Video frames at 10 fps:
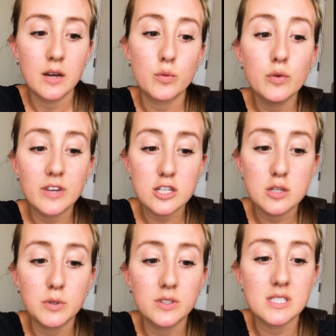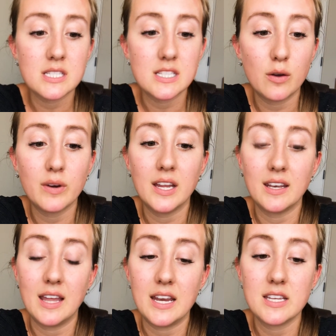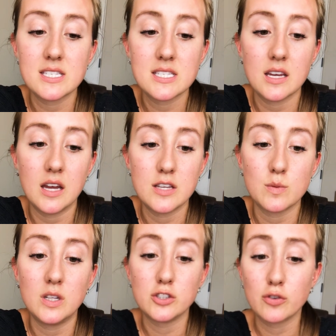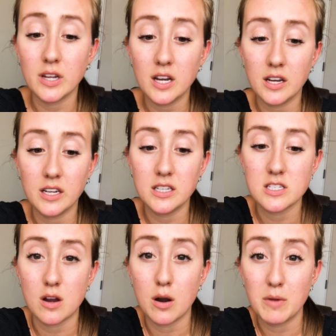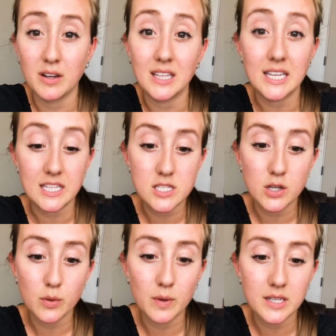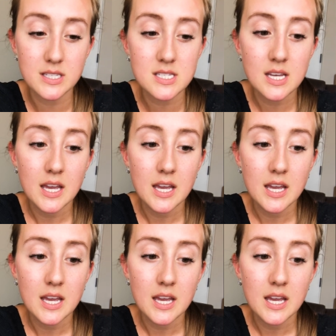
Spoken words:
Root vegetables, celery, and lettuce, as well as green onions, are among the easier ones.